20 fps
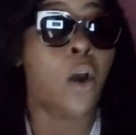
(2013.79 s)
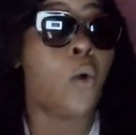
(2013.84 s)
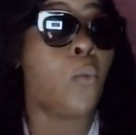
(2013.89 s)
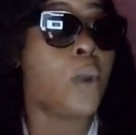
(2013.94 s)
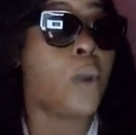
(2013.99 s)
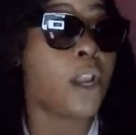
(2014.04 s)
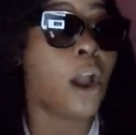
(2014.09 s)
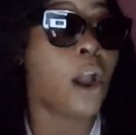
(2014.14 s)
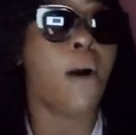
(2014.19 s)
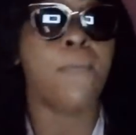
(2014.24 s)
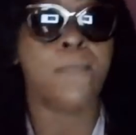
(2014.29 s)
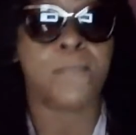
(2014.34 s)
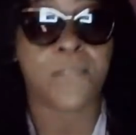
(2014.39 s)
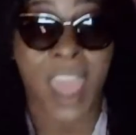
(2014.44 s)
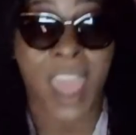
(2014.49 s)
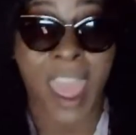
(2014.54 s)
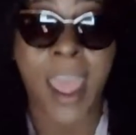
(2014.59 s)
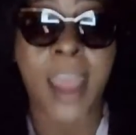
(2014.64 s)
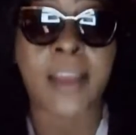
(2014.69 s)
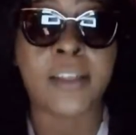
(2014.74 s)
We're gonna
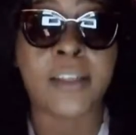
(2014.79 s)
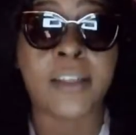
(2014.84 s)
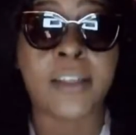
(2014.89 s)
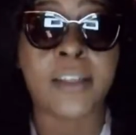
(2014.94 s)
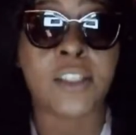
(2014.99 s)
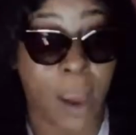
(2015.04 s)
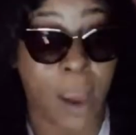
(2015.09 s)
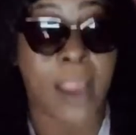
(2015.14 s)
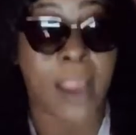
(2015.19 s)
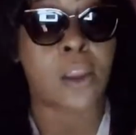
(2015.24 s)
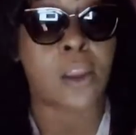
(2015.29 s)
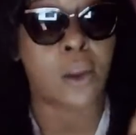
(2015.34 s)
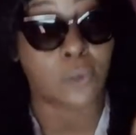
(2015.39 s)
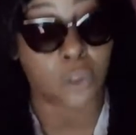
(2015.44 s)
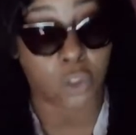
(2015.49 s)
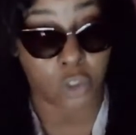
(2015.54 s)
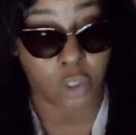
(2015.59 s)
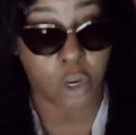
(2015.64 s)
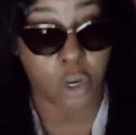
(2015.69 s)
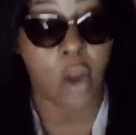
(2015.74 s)
fast track your
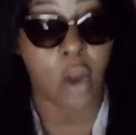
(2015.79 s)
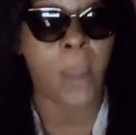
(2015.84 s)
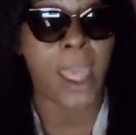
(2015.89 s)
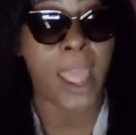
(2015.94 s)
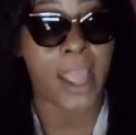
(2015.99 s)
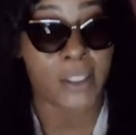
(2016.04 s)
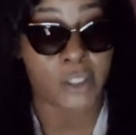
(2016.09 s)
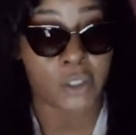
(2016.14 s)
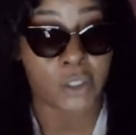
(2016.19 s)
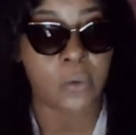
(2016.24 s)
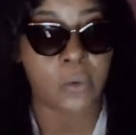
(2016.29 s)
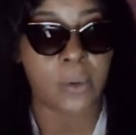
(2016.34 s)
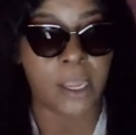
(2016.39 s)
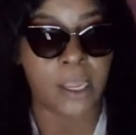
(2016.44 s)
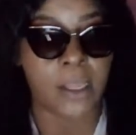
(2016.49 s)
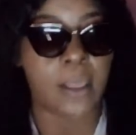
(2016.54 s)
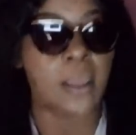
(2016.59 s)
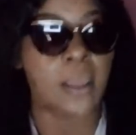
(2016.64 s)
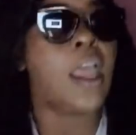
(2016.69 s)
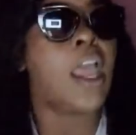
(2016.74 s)
slow ass through
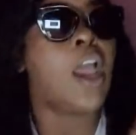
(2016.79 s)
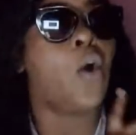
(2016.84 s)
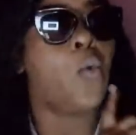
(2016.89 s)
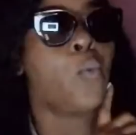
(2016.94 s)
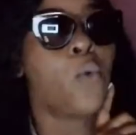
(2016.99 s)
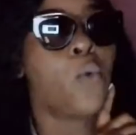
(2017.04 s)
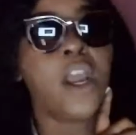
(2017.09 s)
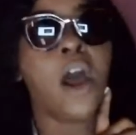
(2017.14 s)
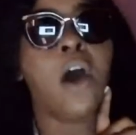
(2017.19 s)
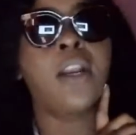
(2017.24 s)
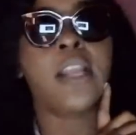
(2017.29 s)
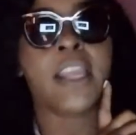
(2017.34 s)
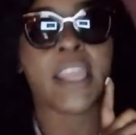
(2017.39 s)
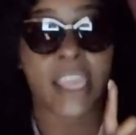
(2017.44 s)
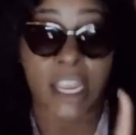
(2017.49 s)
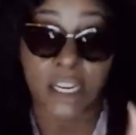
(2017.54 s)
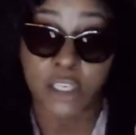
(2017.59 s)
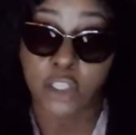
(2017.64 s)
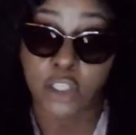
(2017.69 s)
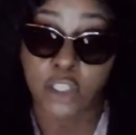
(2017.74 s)
here. We're gonna
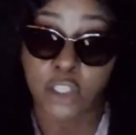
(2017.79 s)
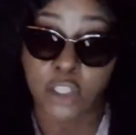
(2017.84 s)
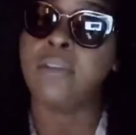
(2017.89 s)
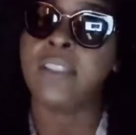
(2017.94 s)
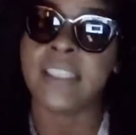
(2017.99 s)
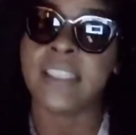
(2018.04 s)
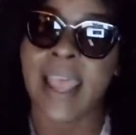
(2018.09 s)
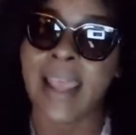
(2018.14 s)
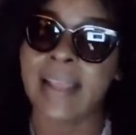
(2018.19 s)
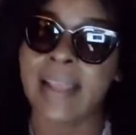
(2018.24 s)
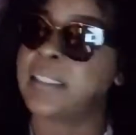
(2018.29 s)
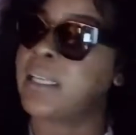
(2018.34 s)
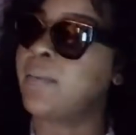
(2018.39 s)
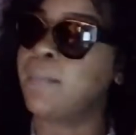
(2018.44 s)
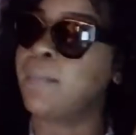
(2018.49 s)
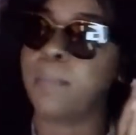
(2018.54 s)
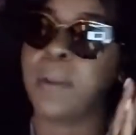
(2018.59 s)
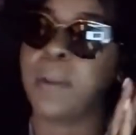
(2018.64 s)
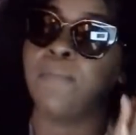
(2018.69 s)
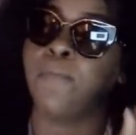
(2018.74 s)
get you tested.
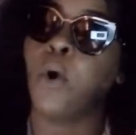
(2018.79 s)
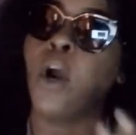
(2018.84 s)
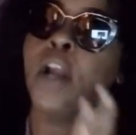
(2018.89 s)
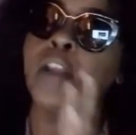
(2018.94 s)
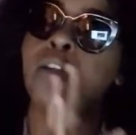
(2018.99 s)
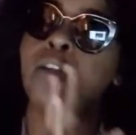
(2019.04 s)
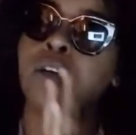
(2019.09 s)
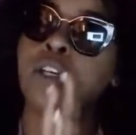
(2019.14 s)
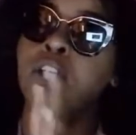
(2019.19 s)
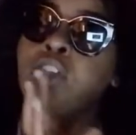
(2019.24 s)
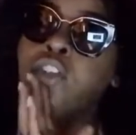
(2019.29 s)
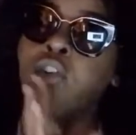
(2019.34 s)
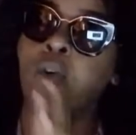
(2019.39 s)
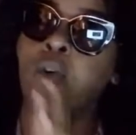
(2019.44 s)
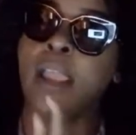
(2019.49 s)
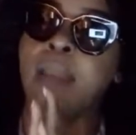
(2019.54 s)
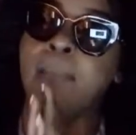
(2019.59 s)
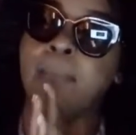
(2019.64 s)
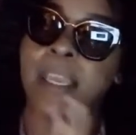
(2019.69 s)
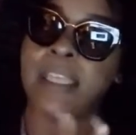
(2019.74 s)
Before you could
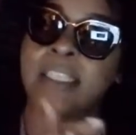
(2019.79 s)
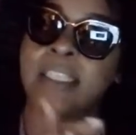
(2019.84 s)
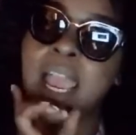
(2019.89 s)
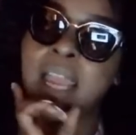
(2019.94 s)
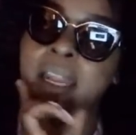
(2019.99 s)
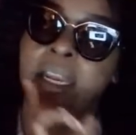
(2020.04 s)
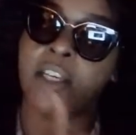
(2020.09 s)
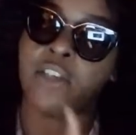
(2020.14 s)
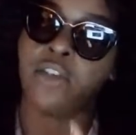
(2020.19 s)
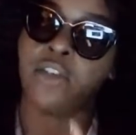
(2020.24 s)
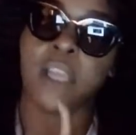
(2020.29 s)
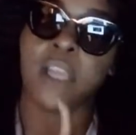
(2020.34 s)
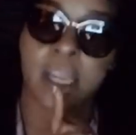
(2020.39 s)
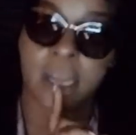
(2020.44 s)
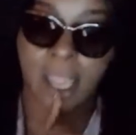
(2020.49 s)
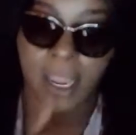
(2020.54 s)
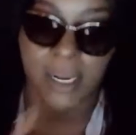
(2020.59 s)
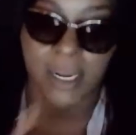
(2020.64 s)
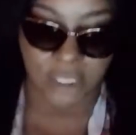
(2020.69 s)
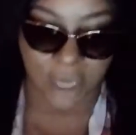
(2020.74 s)
join, bitch, I need you to get an
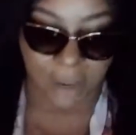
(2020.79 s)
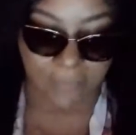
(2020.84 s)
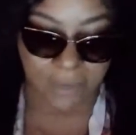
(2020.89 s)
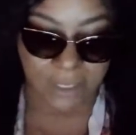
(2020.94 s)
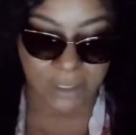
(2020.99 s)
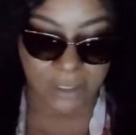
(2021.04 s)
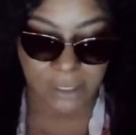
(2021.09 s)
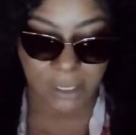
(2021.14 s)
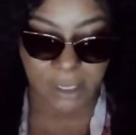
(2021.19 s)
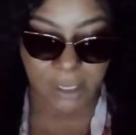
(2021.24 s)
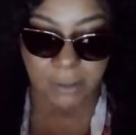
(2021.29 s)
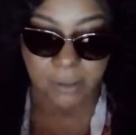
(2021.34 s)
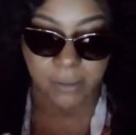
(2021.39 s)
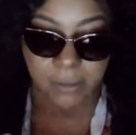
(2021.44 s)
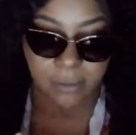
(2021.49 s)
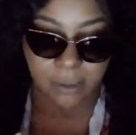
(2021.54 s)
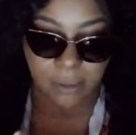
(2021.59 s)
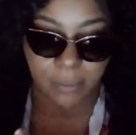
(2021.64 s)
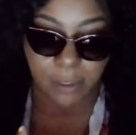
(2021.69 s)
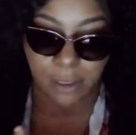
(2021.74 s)
HIV test.
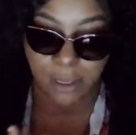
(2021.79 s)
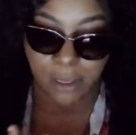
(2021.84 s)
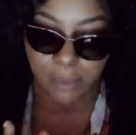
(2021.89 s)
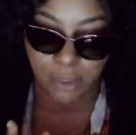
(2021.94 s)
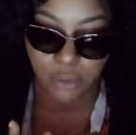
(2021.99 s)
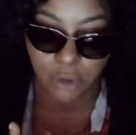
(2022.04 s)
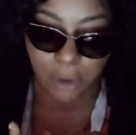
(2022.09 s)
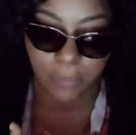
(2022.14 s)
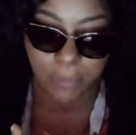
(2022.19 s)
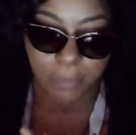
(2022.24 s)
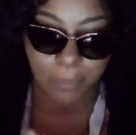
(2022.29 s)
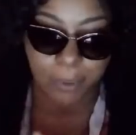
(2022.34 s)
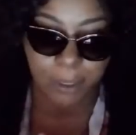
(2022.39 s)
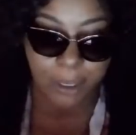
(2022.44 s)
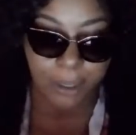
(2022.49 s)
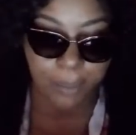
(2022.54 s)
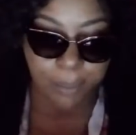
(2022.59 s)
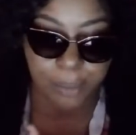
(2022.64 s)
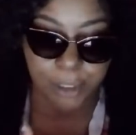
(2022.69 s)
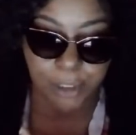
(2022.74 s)
Let me drop a bomb,
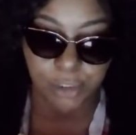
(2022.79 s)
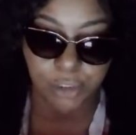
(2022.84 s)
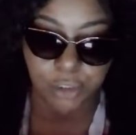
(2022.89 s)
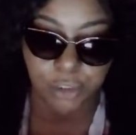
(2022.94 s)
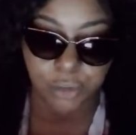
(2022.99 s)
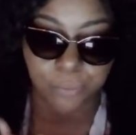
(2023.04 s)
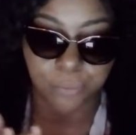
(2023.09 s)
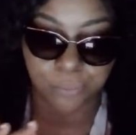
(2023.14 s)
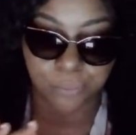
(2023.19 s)
bitch.